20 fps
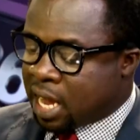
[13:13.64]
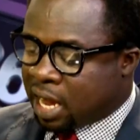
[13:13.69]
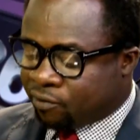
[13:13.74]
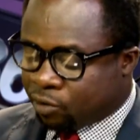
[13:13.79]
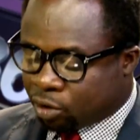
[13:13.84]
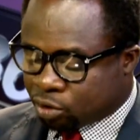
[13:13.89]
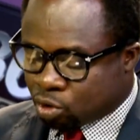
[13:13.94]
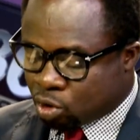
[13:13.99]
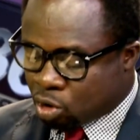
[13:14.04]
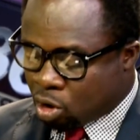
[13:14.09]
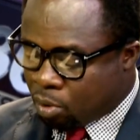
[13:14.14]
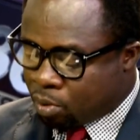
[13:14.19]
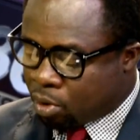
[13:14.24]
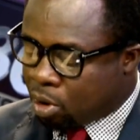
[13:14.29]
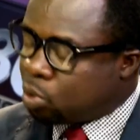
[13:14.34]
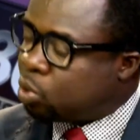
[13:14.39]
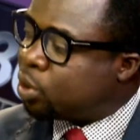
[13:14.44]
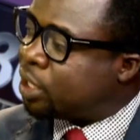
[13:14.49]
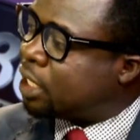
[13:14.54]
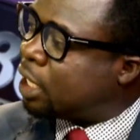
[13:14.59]
also come up
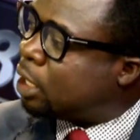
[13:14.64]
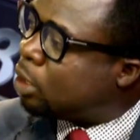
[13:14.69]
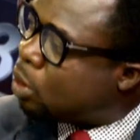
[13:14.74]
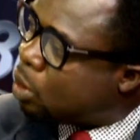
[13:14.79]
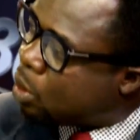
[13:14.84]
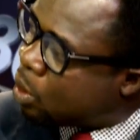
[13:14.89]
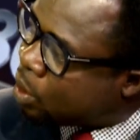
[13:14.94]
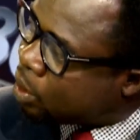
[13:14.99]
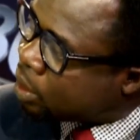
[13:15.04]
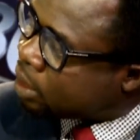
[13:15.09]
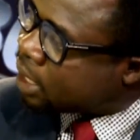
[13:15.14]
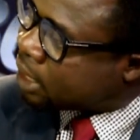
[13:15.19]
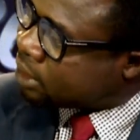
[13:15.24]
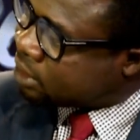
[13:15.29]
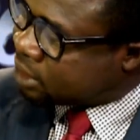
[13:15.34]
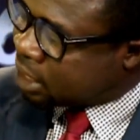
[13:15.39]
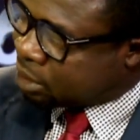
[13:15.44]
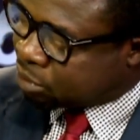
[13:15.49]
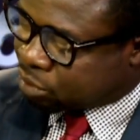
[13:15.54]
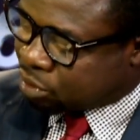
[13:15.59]
with a law. That is,
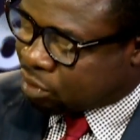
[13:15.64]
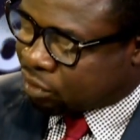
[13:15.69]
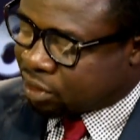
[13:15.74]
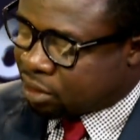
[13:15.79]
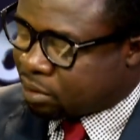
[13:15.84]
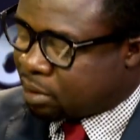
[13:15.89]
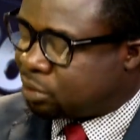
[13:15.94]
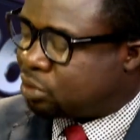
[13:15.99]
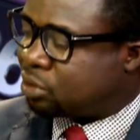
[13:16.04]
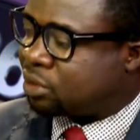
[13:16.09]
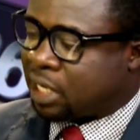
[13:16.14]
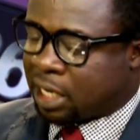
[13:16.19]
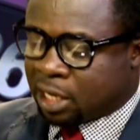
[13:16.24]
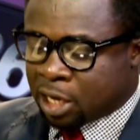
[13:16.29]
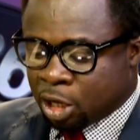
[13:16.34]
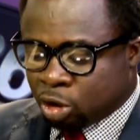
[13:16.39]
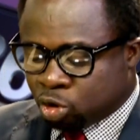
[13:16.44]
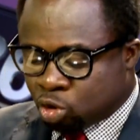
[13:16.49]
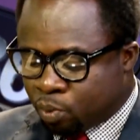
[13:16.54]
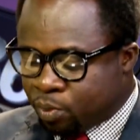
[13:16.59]
I'm sure, not just that,
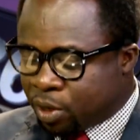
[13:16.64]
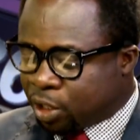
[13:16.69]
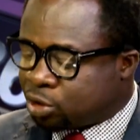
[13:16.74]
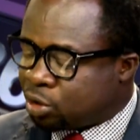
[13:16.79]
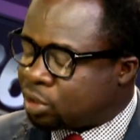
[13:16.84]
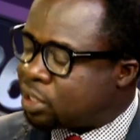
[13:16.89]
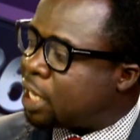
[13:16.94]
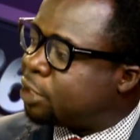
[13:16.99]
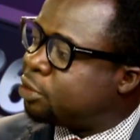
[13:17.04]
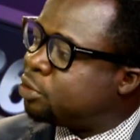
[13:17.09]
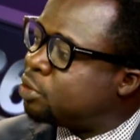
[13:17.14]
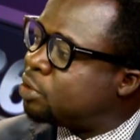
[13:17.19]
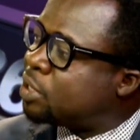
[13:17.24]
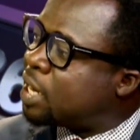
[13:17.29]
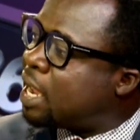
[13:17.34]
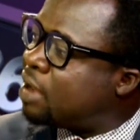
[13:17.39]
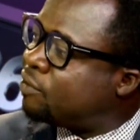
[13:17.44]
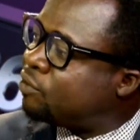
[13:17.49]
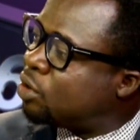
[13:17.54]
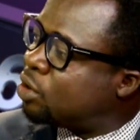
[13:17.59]
to make sure that you don't
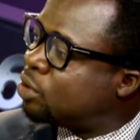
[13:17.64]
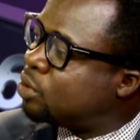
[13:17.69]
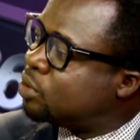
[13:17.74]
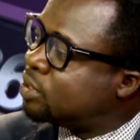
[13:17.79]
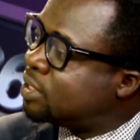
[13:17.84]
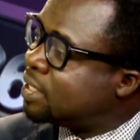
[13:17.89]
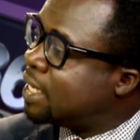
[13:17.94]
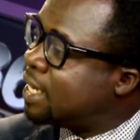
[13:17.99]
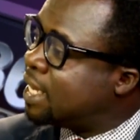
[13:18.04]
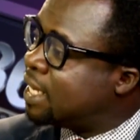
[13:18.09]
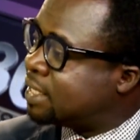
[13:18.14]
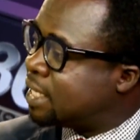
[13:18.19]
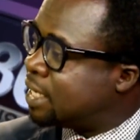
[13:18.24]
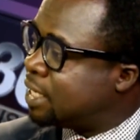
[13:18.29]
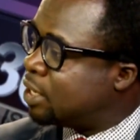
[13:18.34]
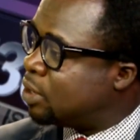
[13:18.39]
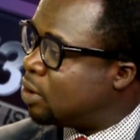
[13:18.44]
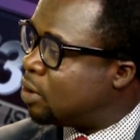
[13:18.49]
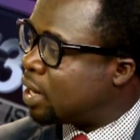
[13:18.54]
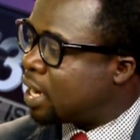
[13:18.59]
have all those delays any
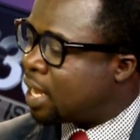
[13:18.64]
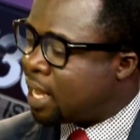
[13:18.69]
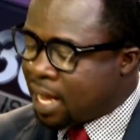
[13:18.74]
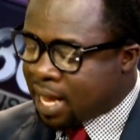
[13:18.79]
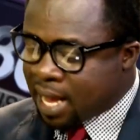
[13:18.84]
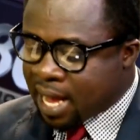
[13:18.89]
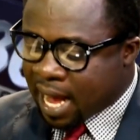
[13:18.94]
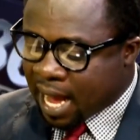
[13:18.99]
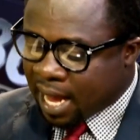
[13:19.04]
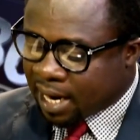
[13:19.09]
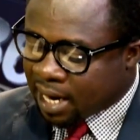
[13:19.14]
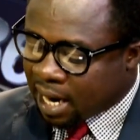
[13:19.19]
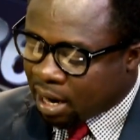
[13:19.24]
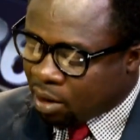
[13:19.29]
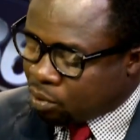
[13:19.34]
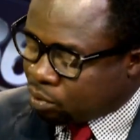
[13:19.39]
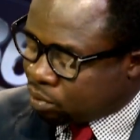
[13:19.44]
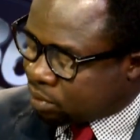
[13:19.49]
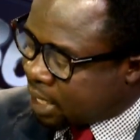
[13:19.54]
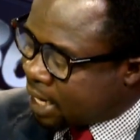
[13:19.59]
longer. And
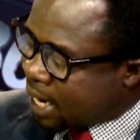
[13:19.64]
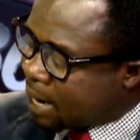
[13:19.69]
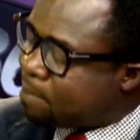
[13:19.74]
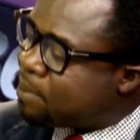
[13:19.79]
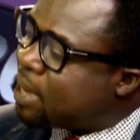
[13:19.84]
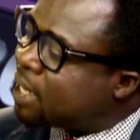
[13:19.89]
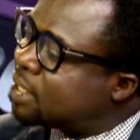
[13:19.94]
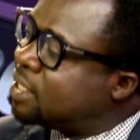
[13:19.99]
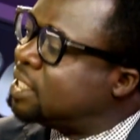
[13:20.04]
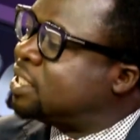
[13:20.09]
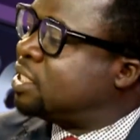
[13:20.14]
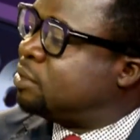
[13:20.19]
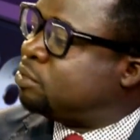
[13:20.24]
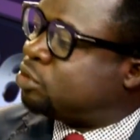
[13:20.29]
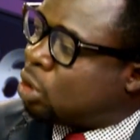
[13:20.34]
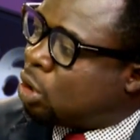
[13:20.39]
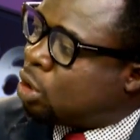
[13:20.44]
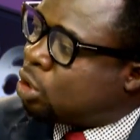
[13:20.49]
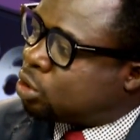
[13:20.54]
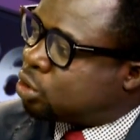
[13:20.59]
now there are mechanisms
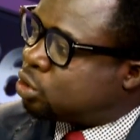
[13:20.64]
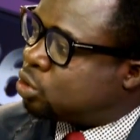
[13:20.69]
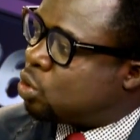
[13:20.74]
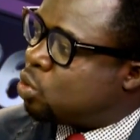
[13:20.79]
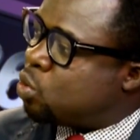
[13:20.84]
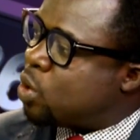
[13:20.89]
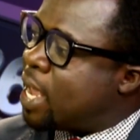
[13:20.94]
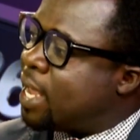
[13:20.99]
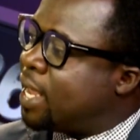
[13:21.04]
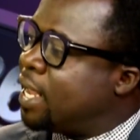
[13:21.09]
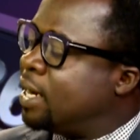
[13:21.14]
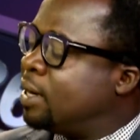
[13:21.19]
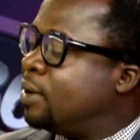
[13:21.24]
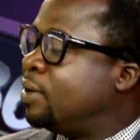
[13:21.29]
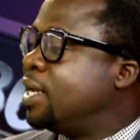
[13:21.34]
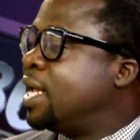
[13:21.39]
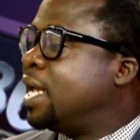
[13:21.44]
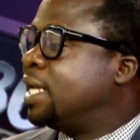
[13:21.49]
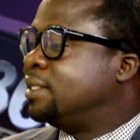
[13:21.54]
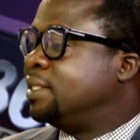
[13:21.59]
also where a
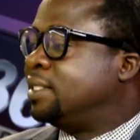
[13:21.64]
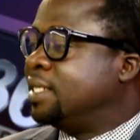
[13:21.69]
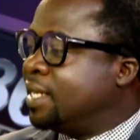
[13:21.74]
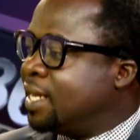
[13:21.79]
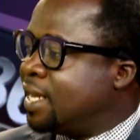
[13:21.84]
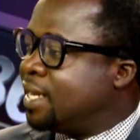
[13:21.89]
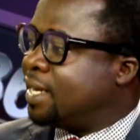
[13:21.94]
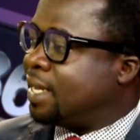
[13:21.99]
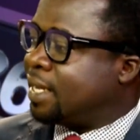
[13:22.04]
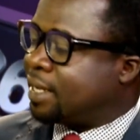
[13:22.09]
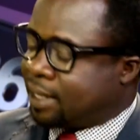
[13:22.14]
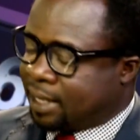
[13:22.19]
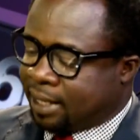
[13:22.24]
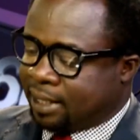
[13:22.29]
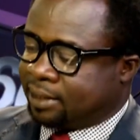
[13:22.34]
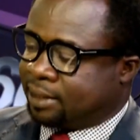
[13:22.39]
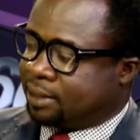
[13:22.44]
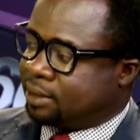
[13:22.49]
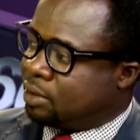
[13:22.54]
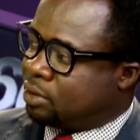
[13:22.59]
lawyer is delaying a
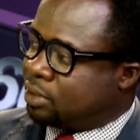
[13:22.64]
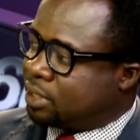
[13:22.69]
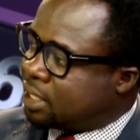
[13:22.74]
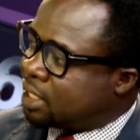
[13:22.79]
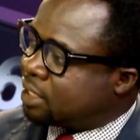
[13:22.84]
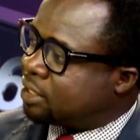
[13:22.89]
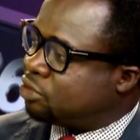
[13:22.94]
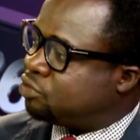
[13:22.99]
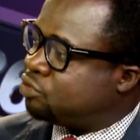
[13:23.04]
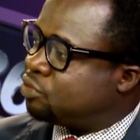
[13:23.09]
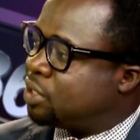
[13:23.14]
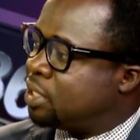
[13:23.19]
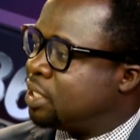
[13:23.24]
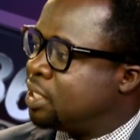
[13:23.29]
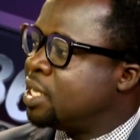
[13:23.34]
case unnecessarily,